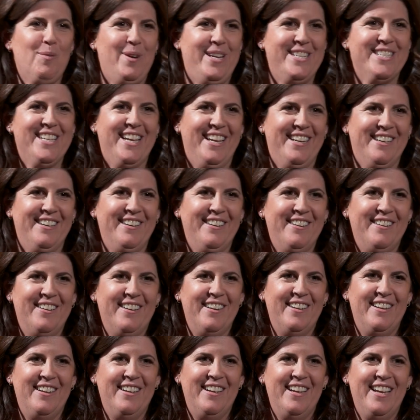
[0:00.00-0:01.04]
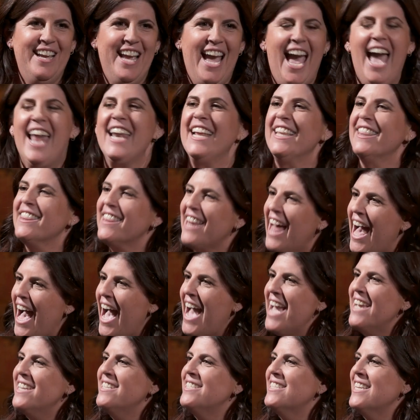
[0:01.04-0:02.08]
reason. And it
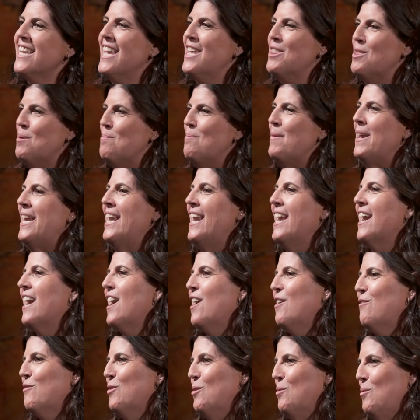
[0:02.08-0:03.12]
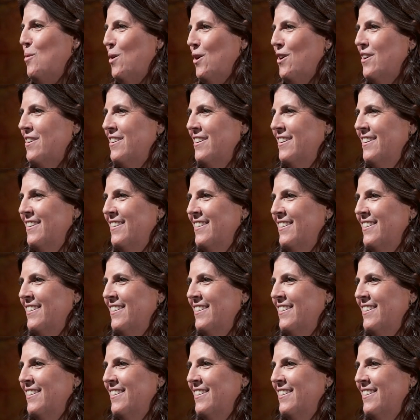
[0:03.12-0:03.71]
lies in the meaning of the word.